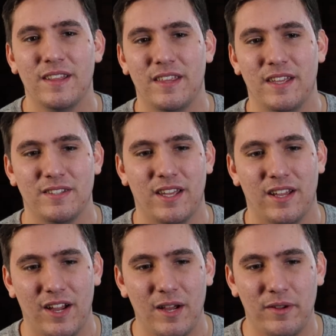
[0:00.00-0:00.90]
he was
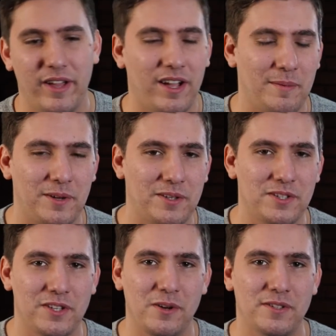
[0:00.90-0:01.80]
like, "All right, well, yeah, come out to the
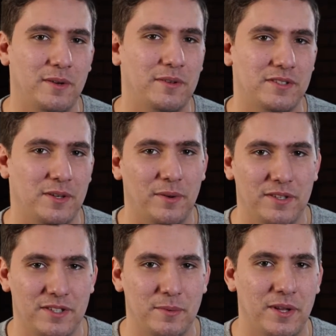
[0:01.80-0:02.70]
show, see
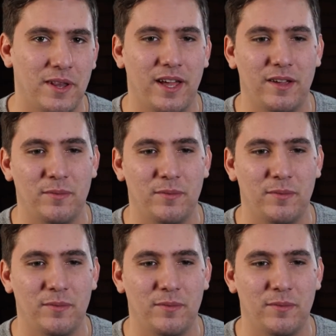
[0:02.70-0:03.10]
what you like.